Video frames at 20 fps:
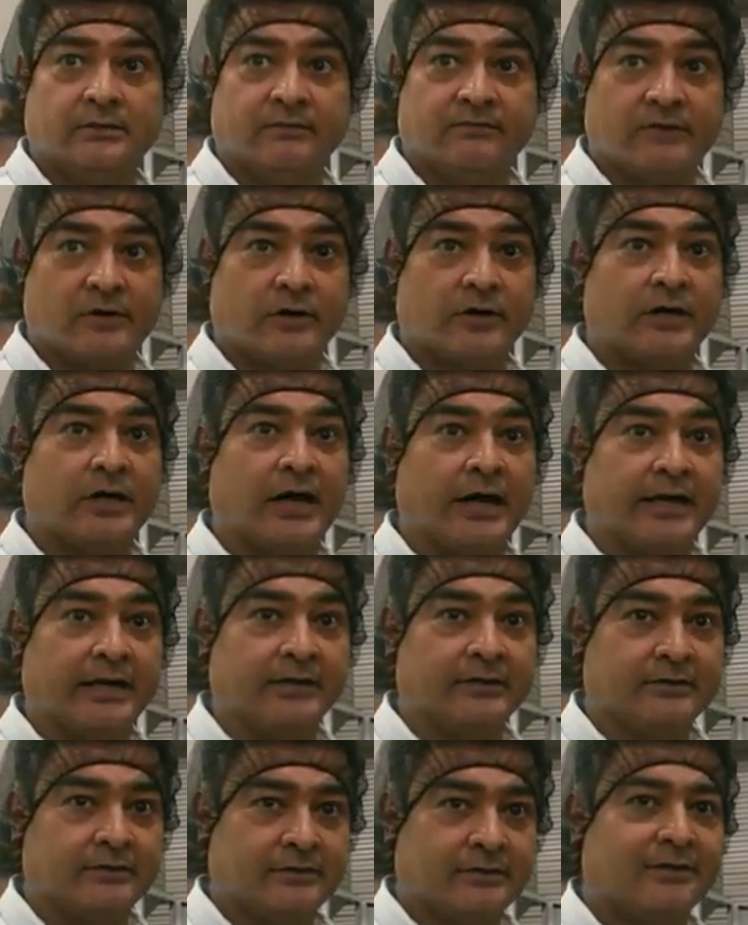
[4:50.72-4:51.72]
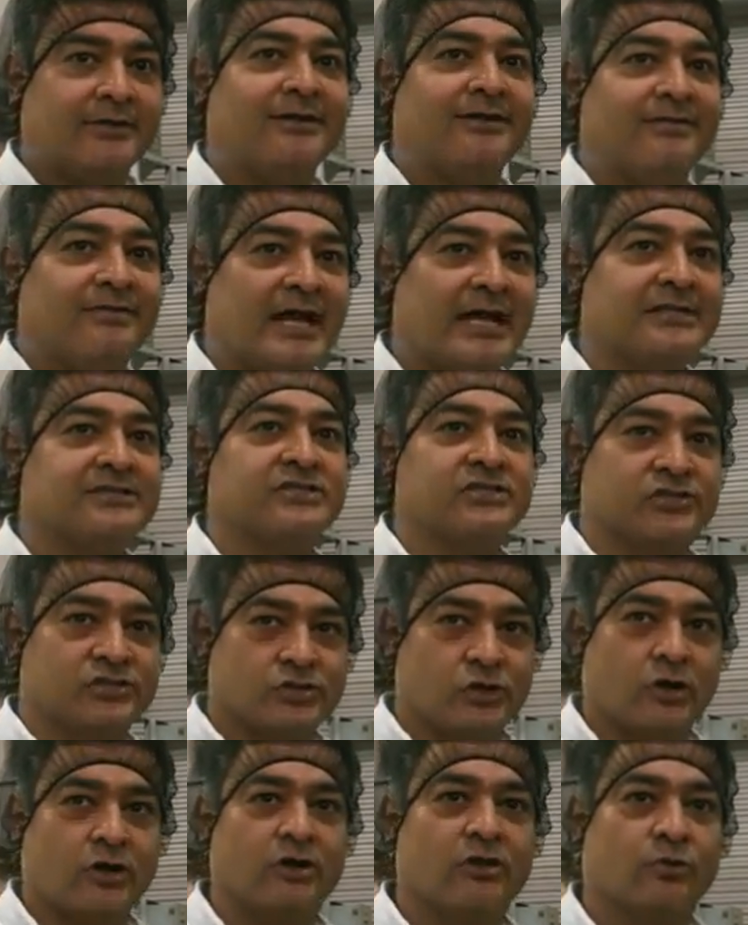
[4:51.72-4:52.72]
Fahrenheit. That's the
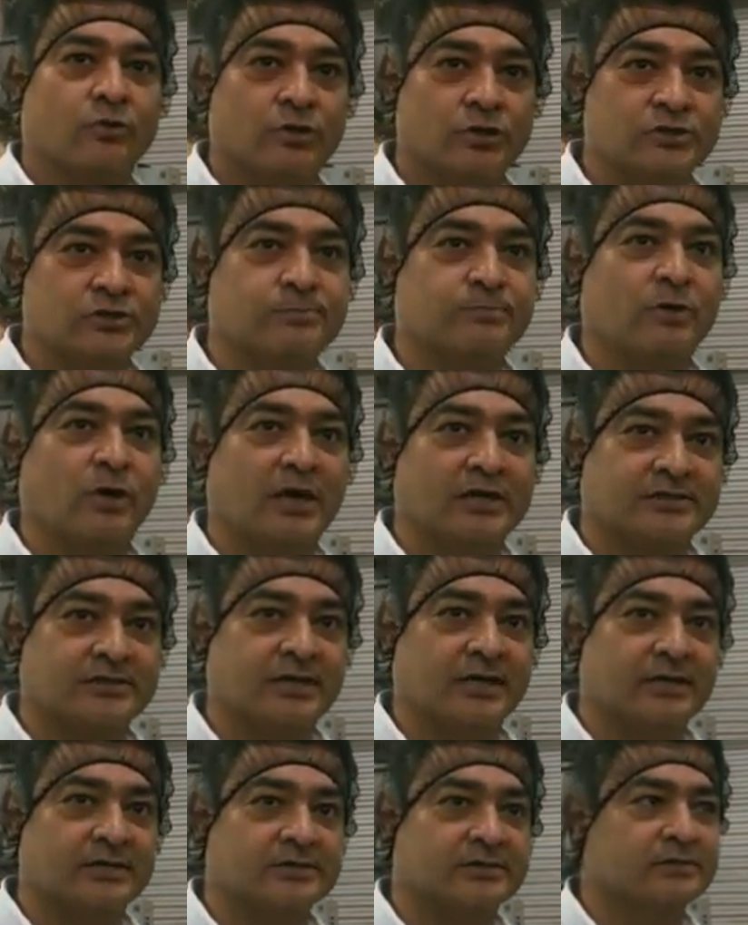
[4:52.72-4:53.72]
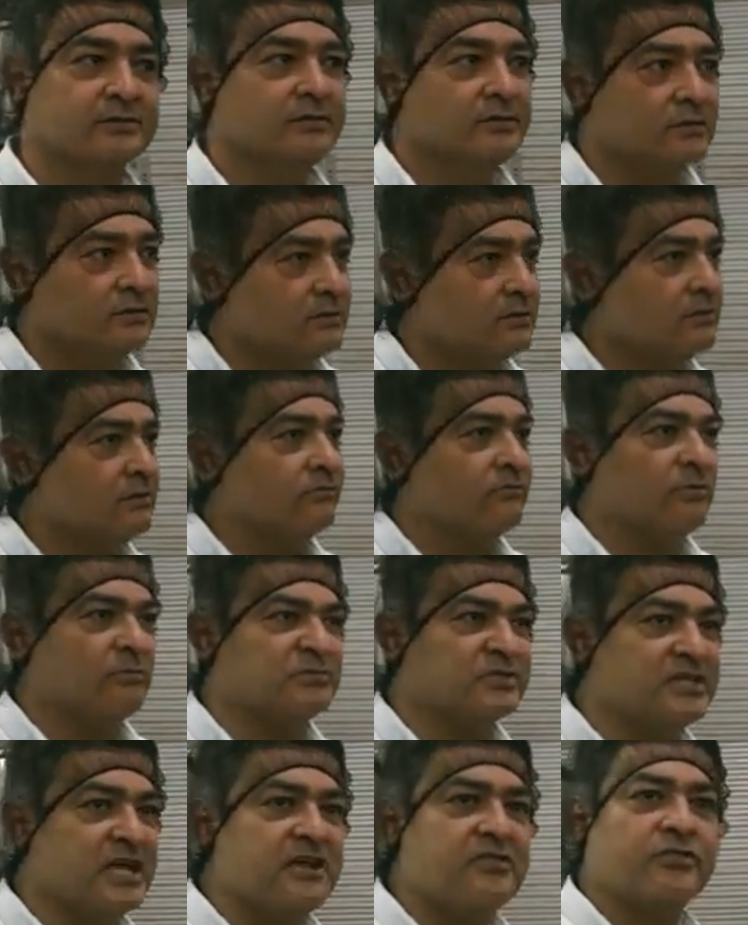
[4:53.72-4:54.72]
start of the roast process. From
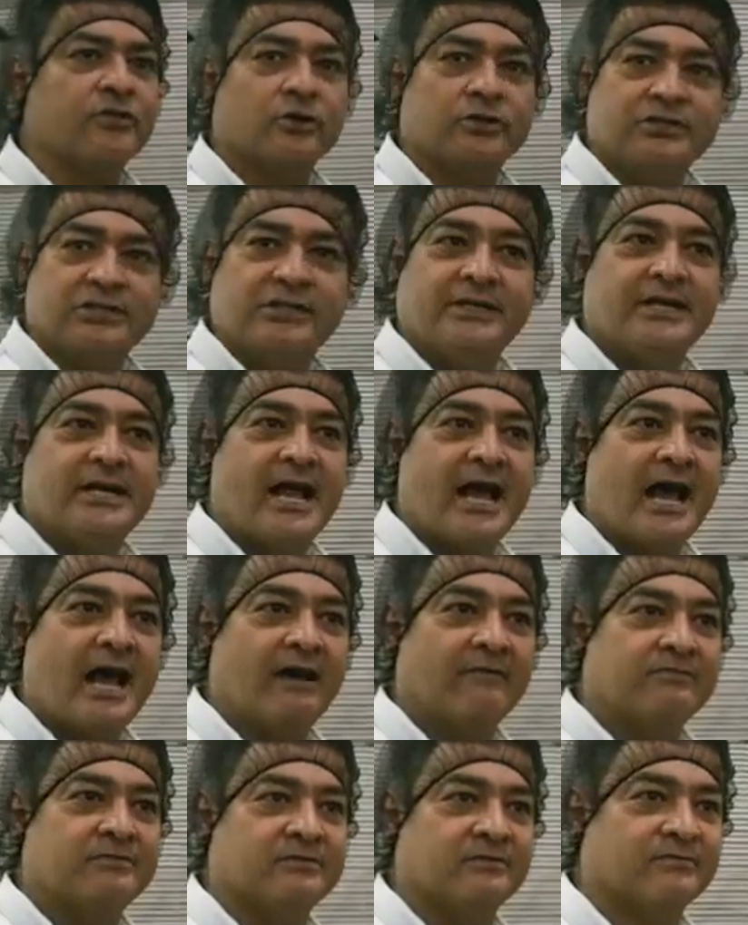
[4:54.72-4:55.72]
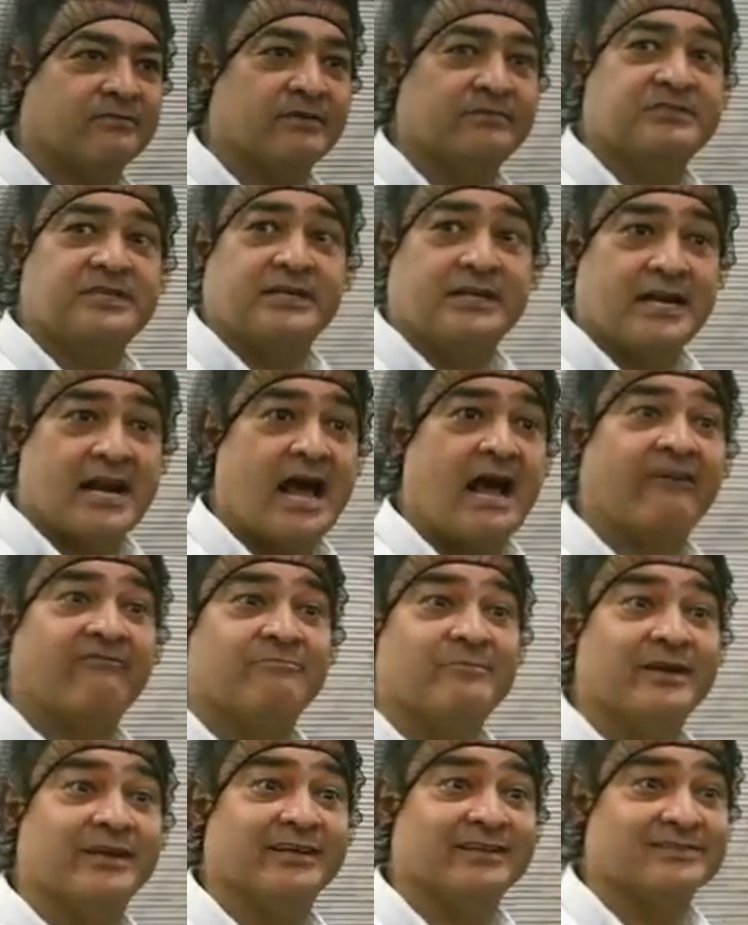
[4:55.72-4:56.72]
say 13.5 to
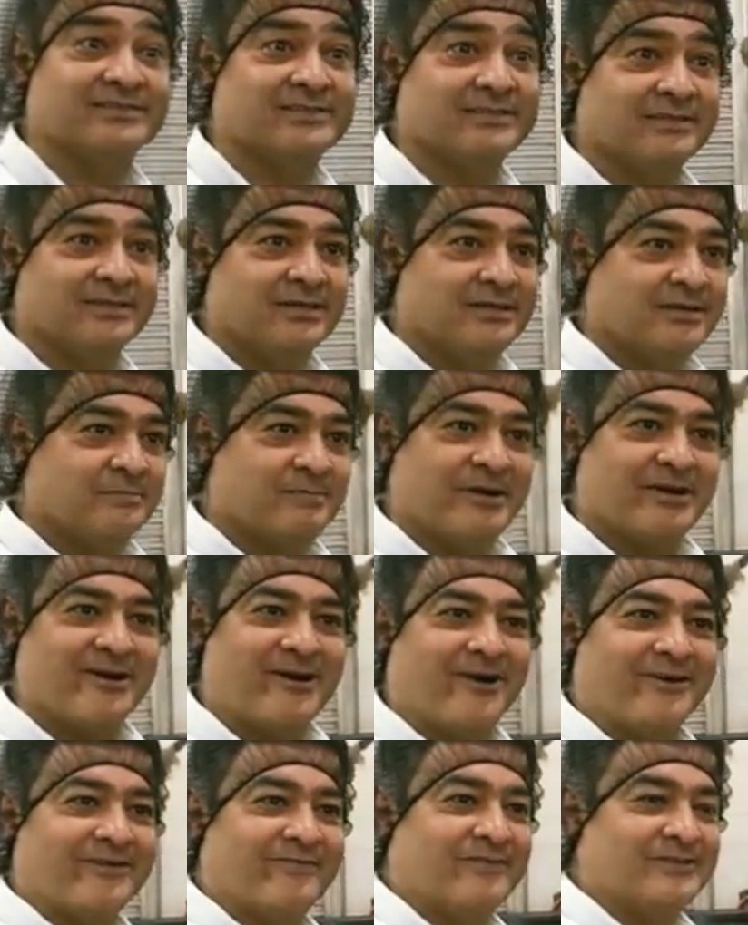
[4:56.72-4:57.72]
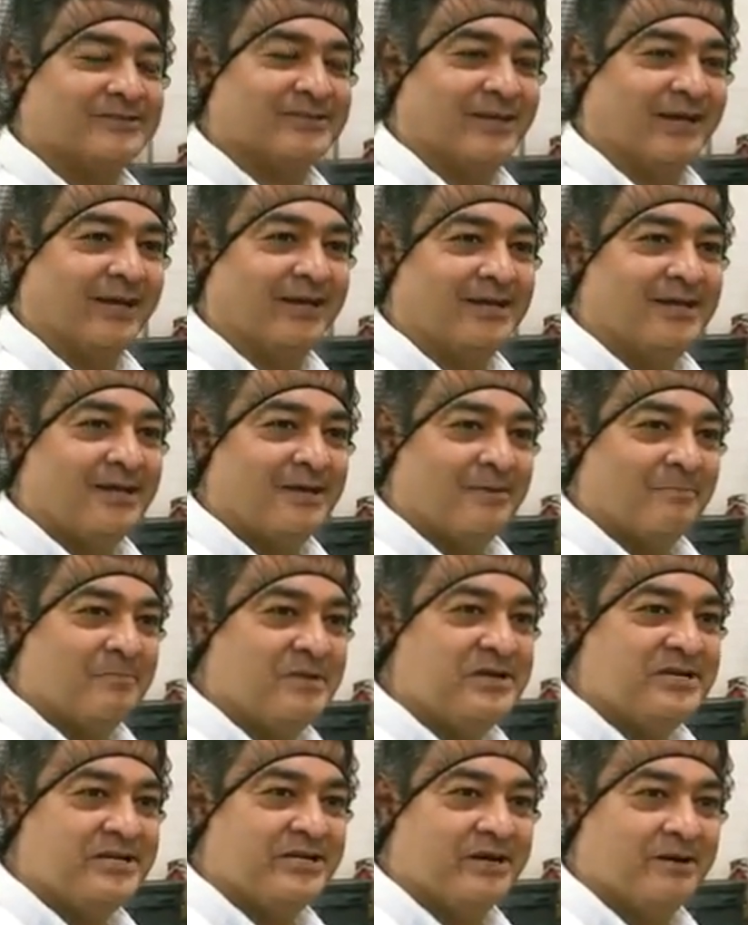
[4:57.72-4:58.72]
15.5 minutes, depending on if it's a
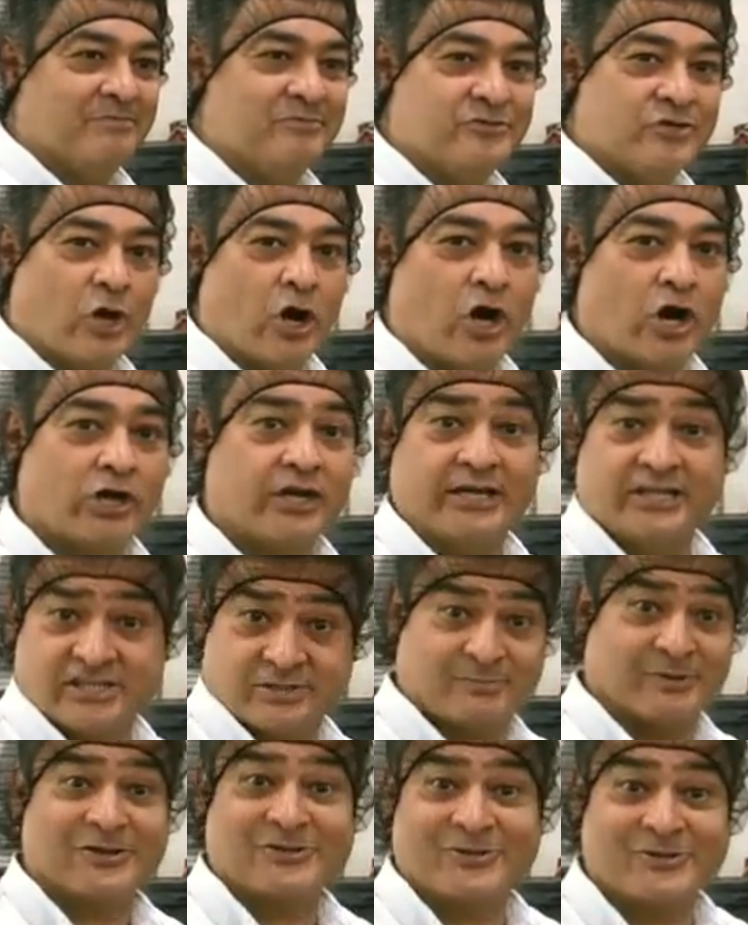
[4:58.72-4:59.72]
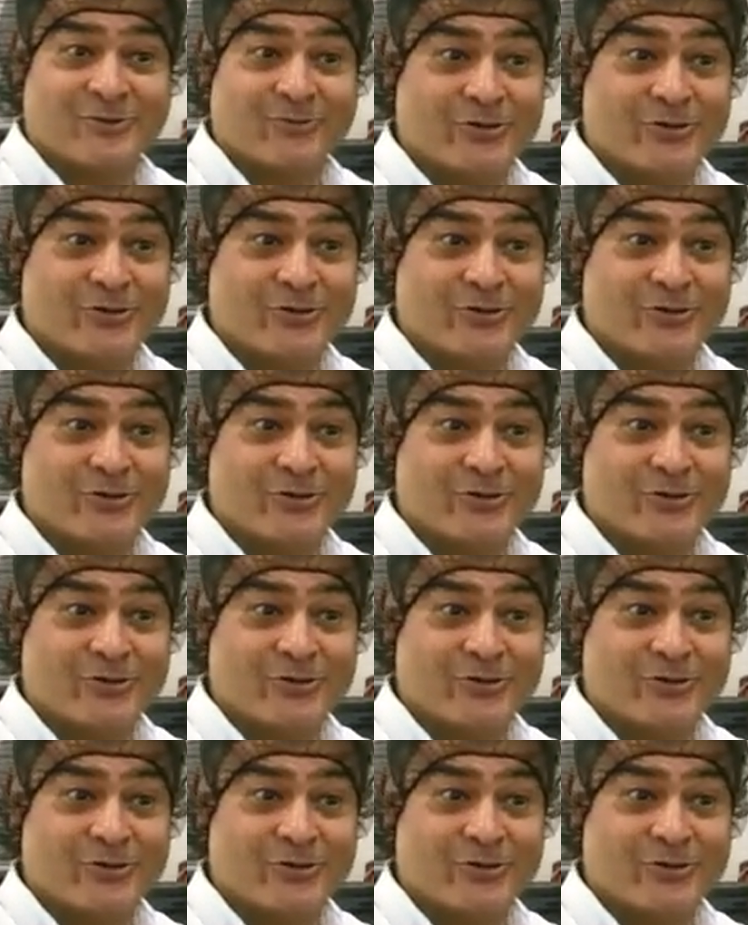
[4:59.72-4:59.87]
medium, dark, espresso